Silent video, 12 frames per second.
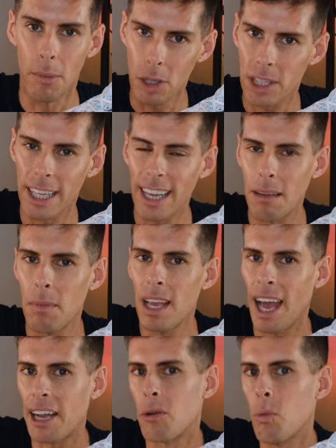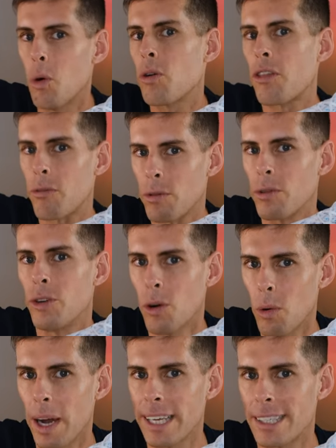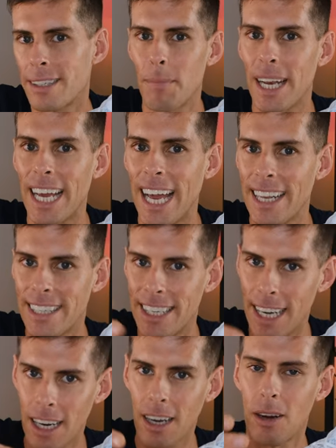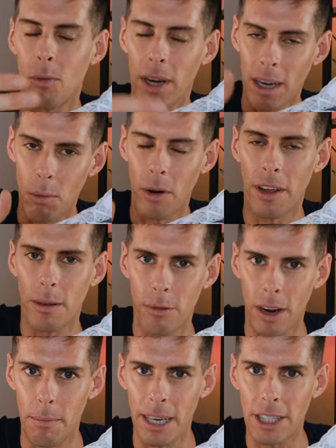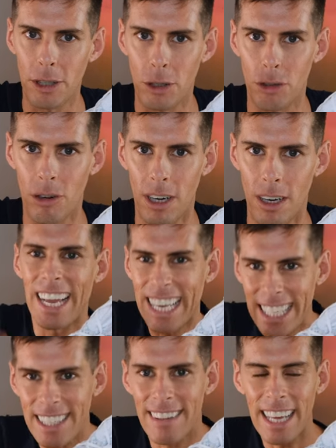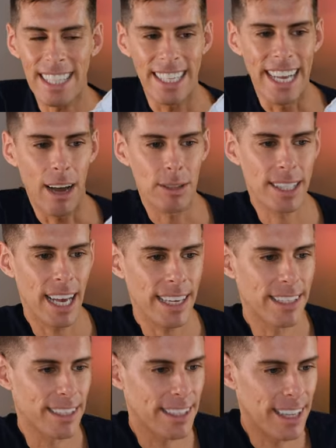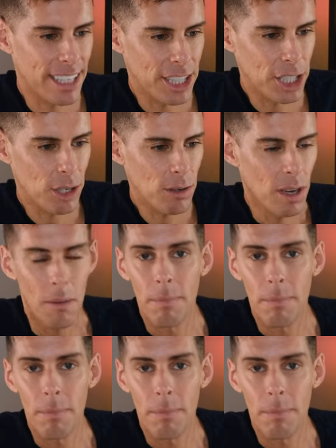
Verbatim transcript: Most of the time I can walk through doorways, but I had to duck when I'm wearing the Prime X2 Strung guess that's a downside to this shoe,